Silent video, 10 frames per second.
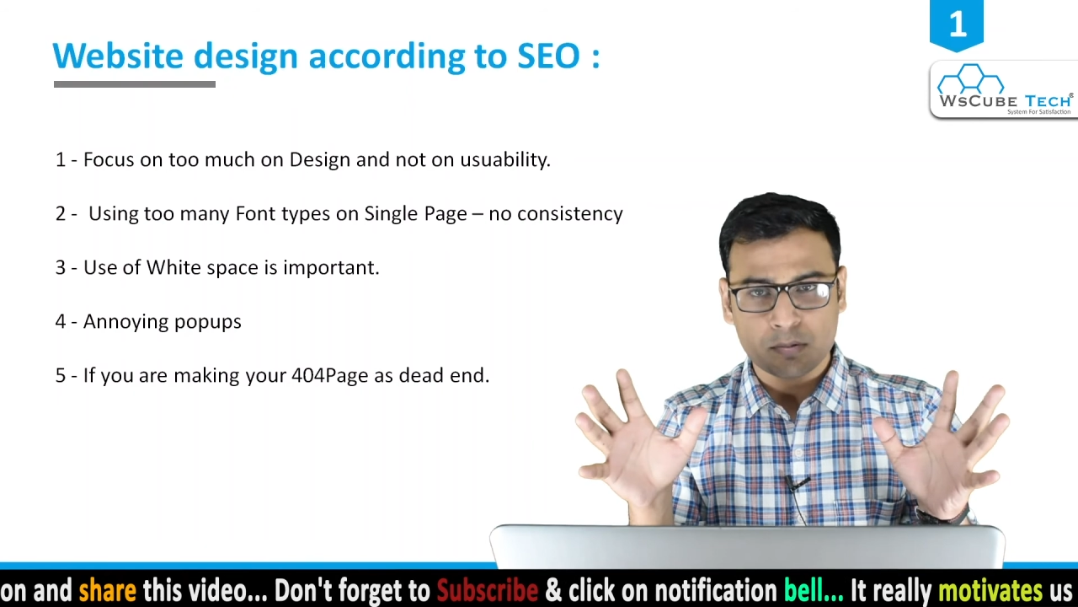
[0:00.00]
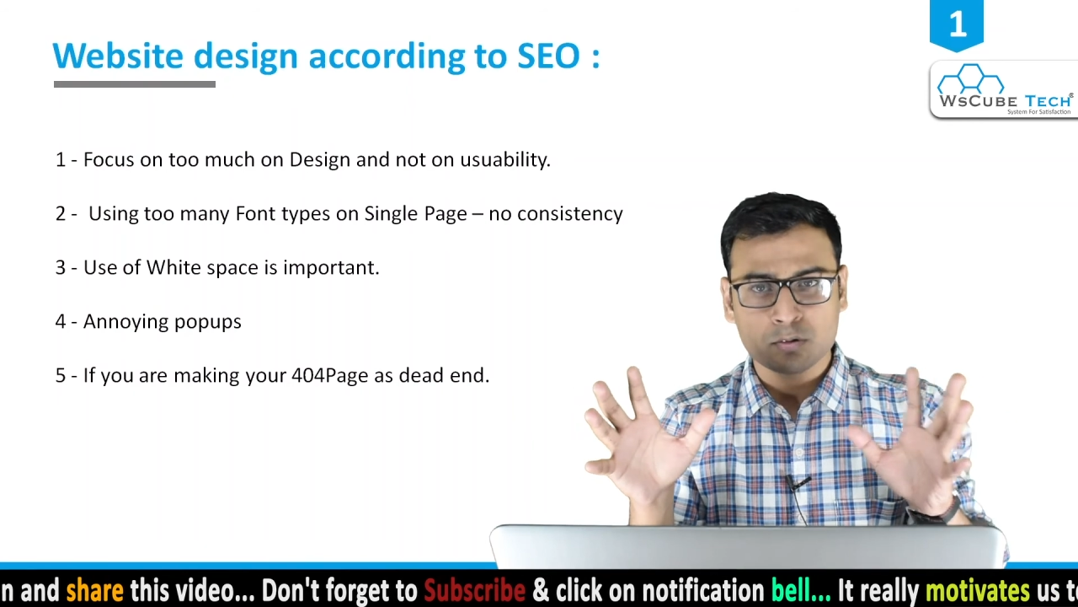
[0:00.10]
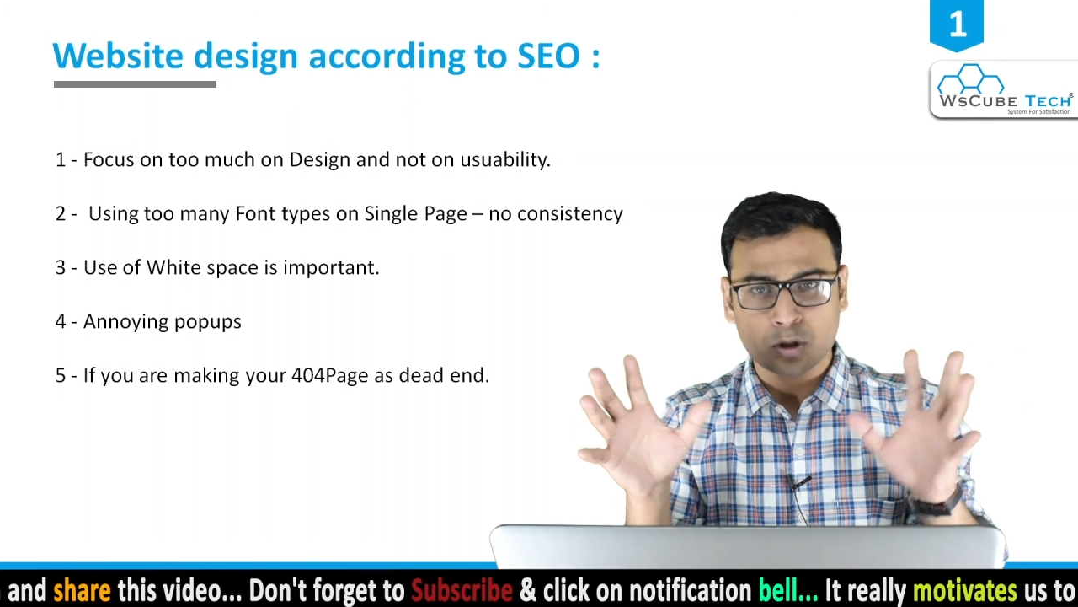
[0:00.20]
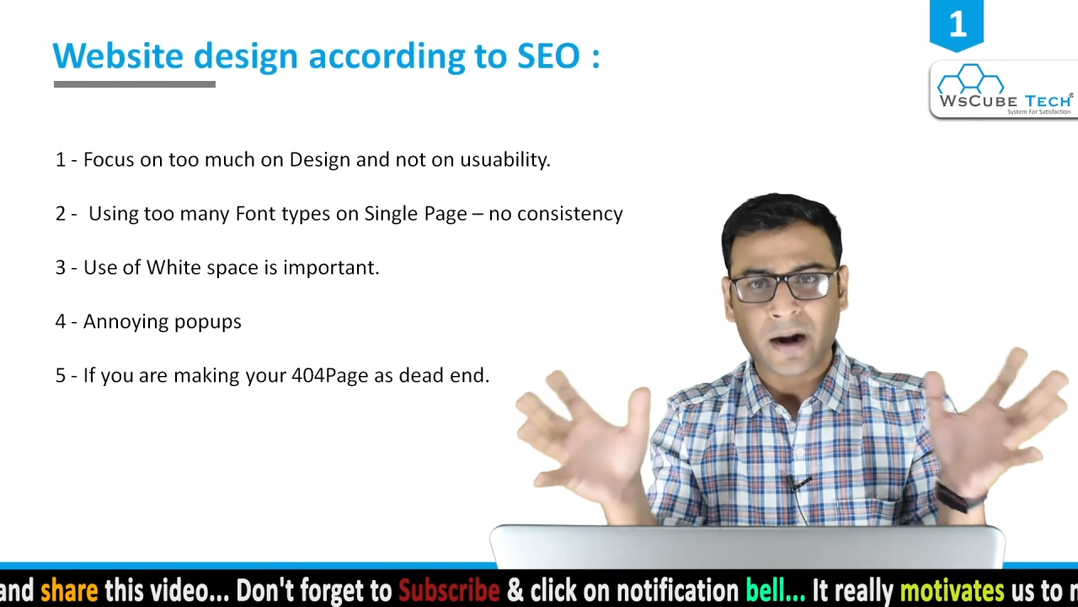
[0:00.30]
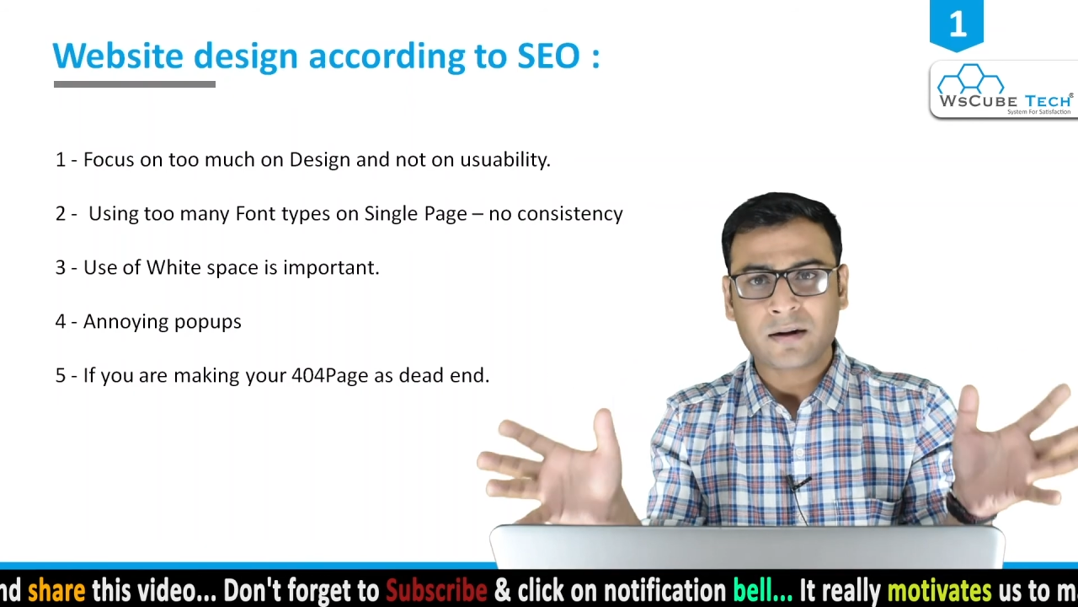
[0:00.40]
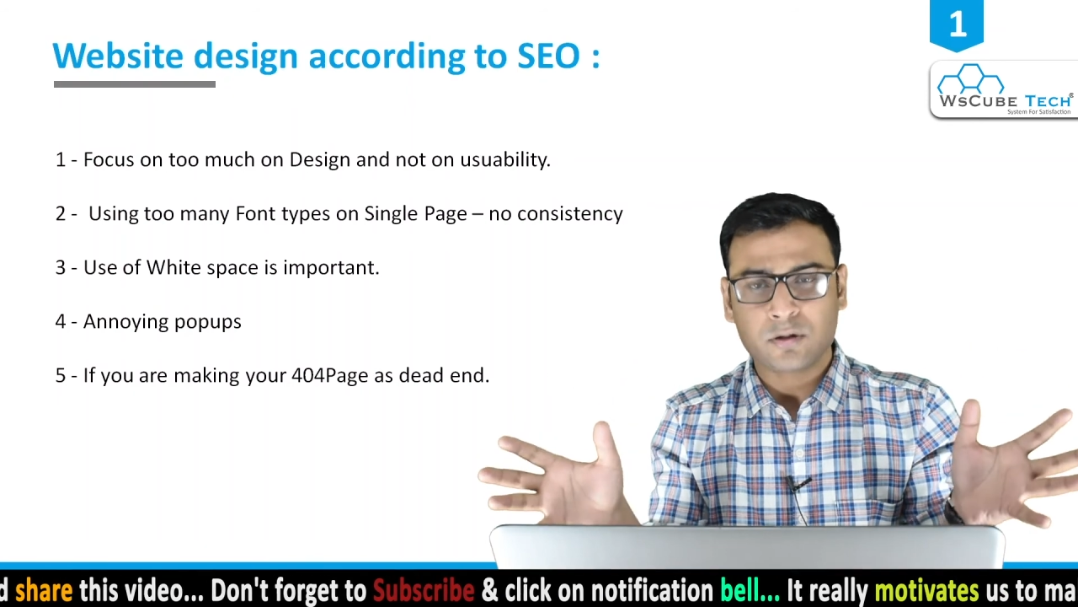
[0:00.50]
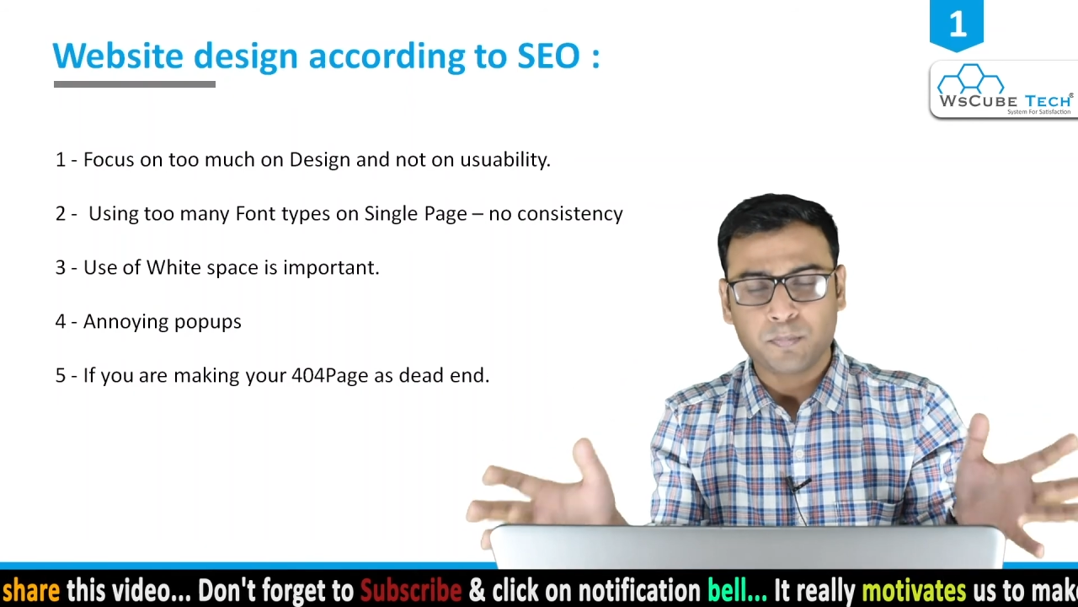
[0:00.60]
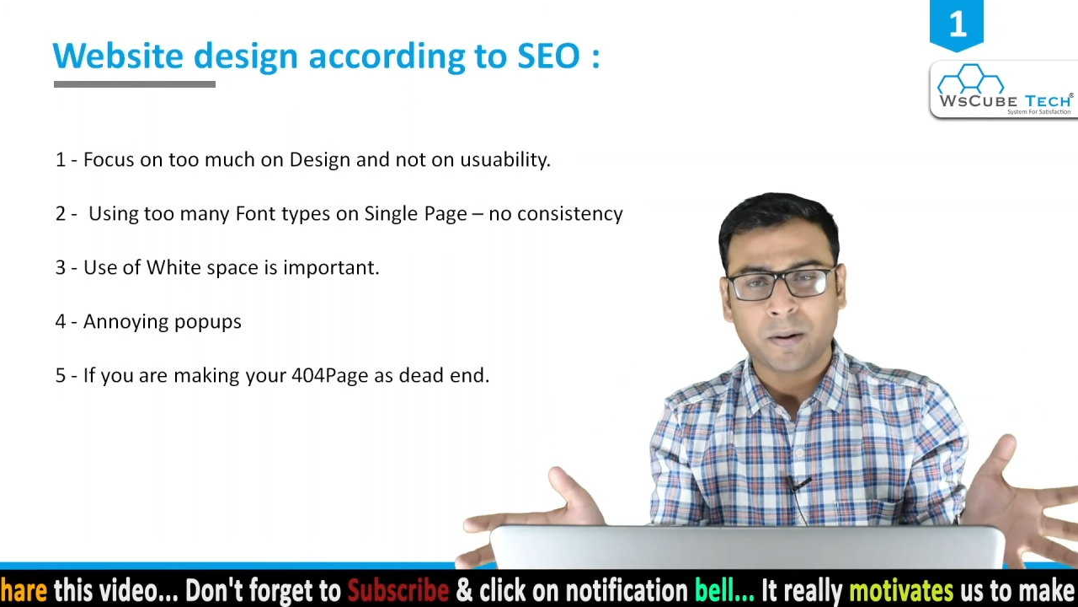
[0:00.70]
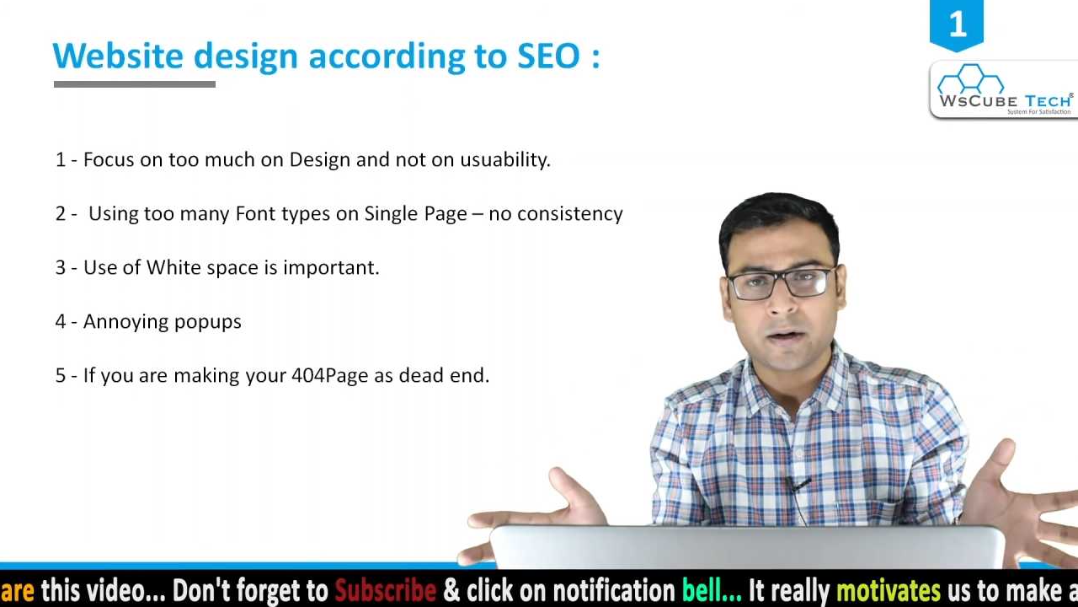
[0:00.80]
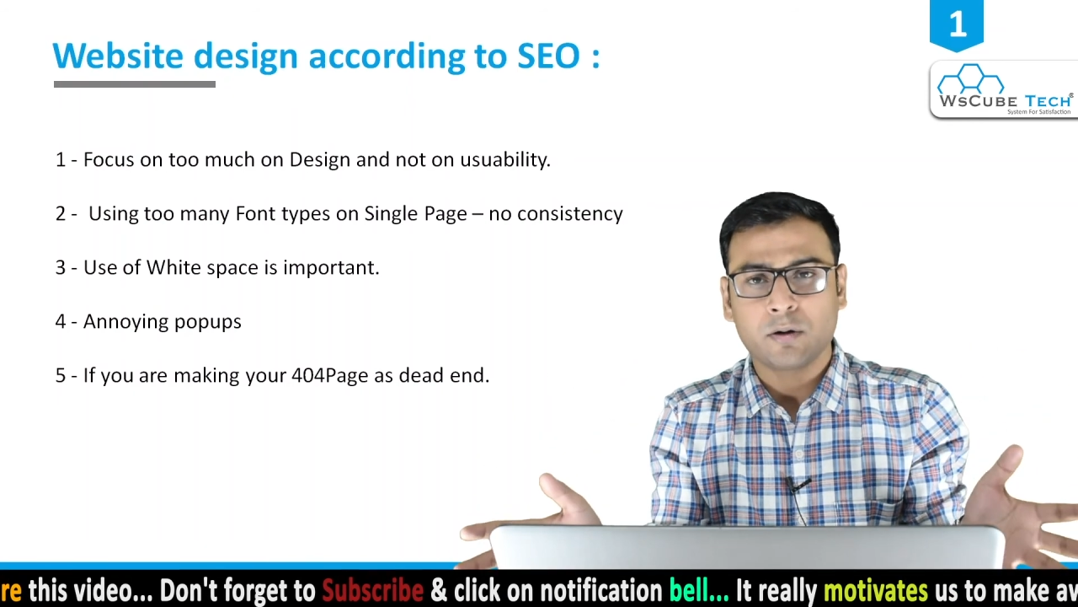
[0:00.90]
that
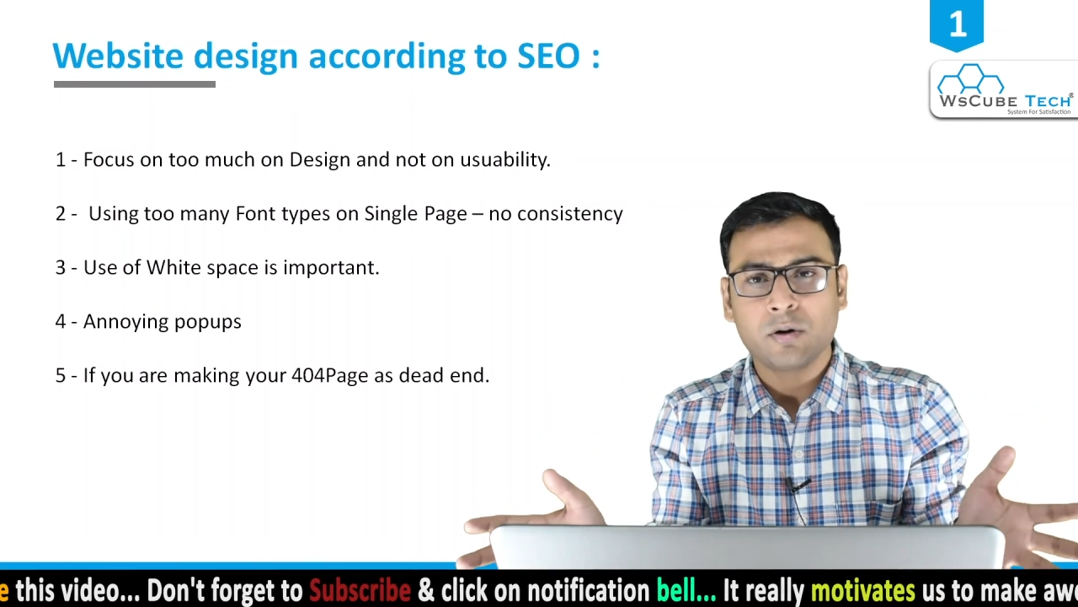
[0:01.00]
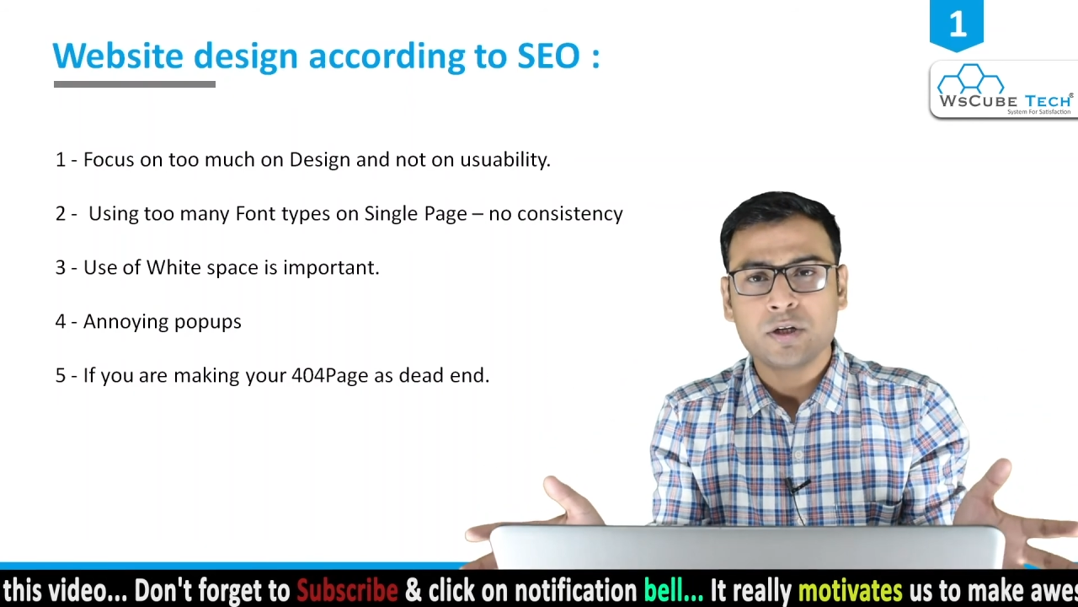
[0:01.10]
particular